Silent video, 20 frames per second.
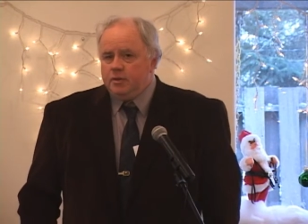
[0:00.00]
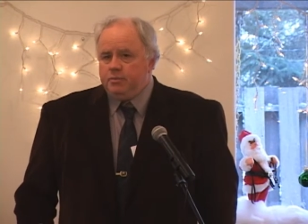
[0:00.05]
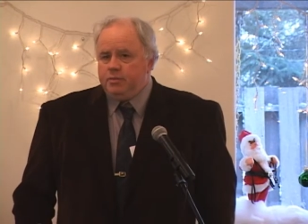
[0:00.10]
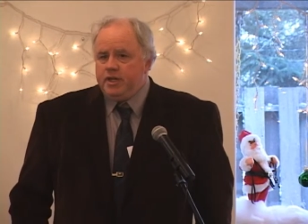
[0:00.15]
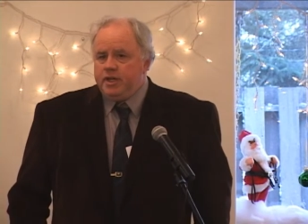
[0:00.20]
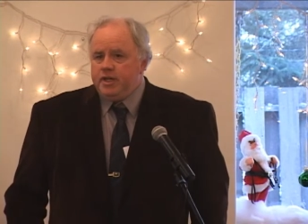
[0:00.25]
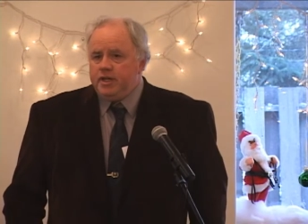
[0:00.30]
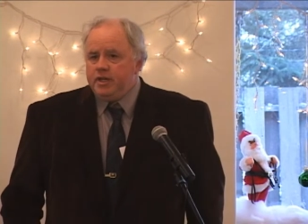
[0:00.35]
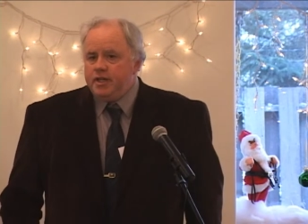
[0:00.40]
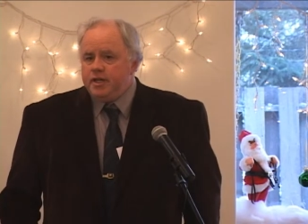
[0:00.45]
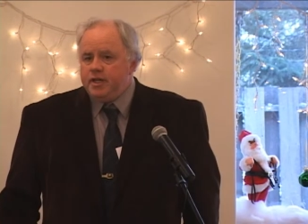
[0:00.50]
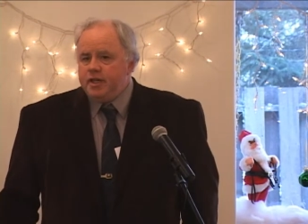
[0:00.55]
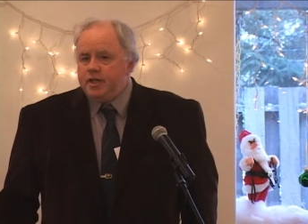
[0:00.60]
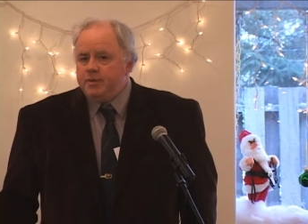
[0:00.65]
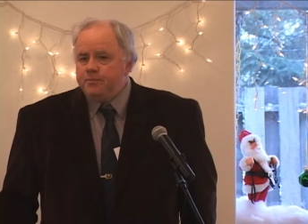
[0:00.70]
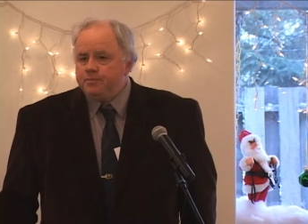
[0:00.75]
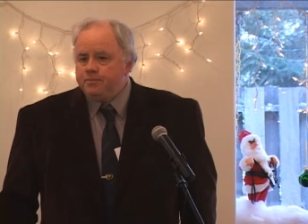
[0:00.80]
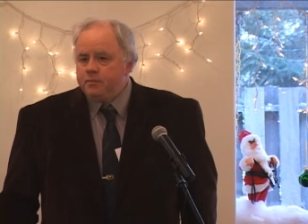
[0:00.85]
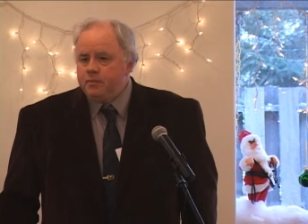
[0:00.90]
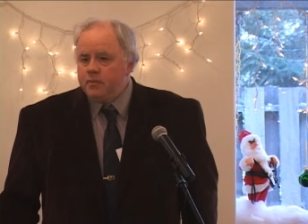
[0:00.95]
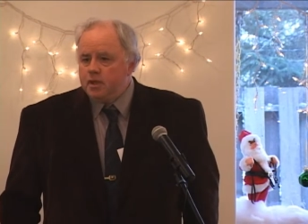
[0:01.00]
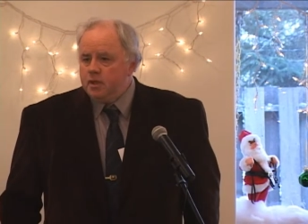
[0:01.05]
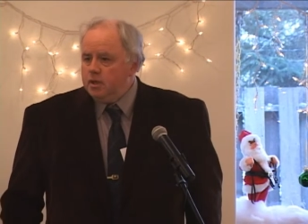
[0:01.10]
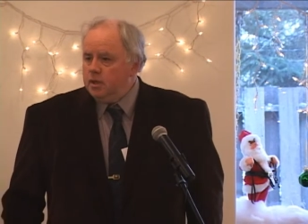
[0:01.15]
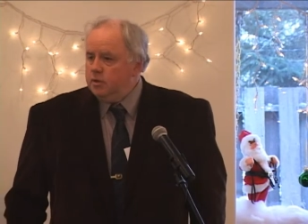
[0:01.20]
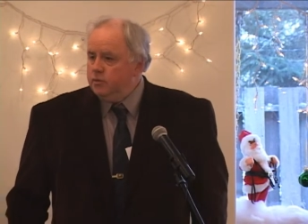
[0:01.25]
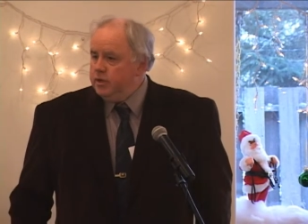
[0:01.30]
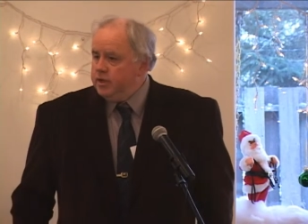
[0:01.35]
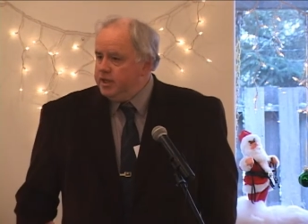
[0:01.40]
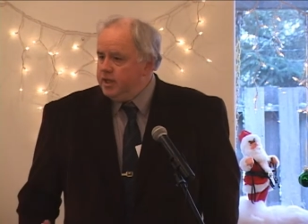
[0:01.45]
But um,
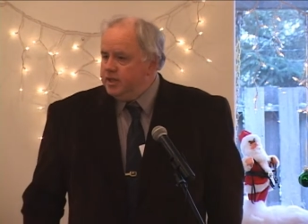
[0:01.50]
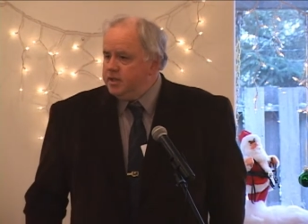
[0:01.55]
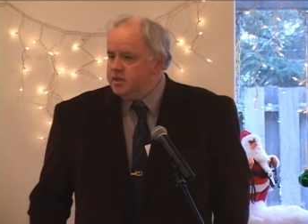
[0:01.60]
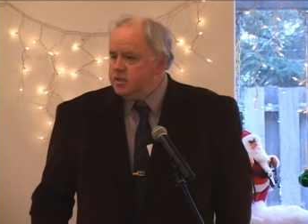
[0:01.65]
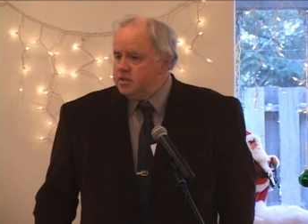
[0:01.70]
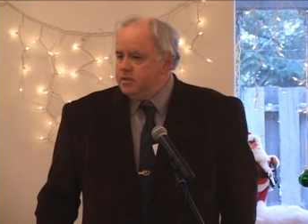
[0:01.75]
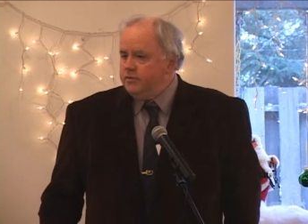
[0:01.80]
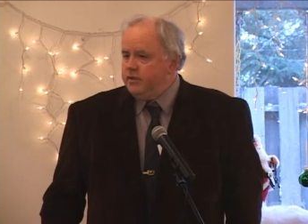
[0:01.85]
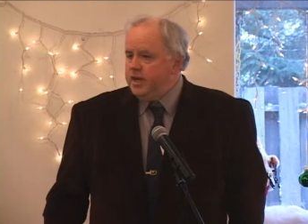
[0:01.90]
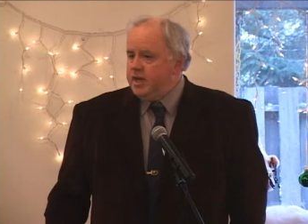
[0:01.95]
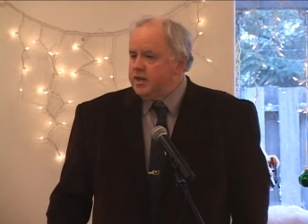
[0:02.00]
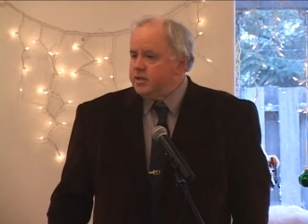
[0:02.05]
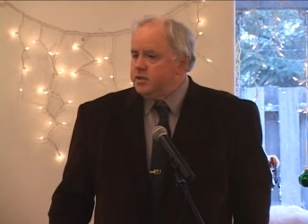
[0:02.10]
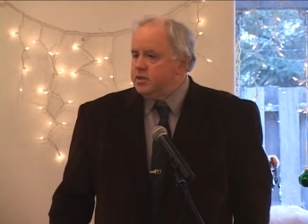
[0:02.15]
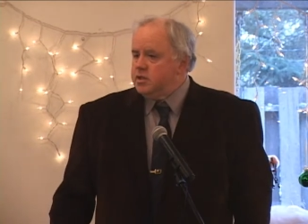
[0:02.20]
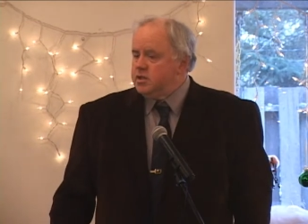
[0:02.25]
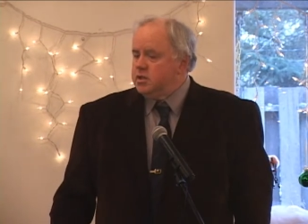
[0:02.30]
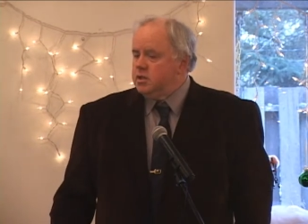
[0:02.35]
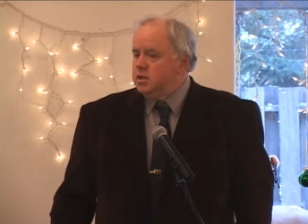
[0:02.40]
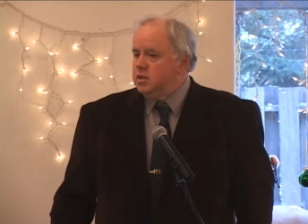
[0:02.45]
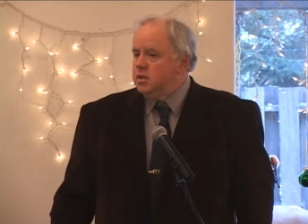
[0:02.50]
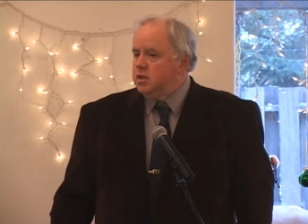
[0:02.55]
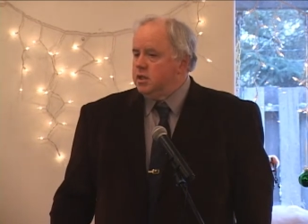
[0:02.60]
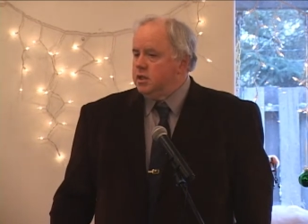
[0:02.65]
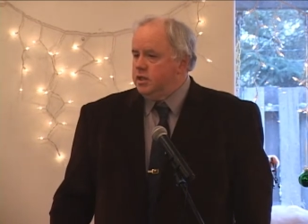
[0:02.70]
redundancy factors,